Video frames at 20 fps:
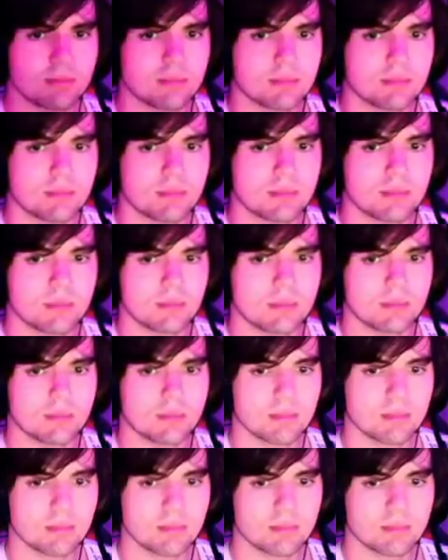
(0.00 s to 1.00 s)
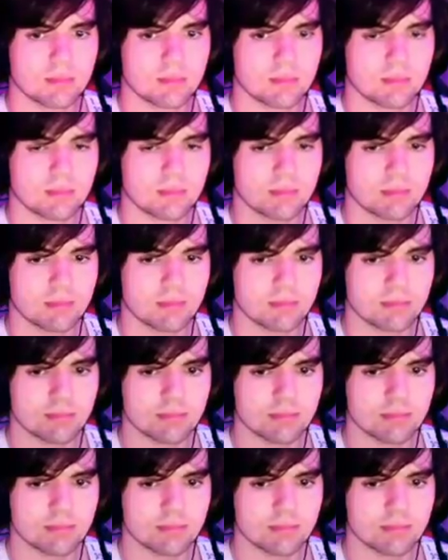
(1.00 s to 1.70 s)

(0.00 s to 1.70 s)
Nothing is said.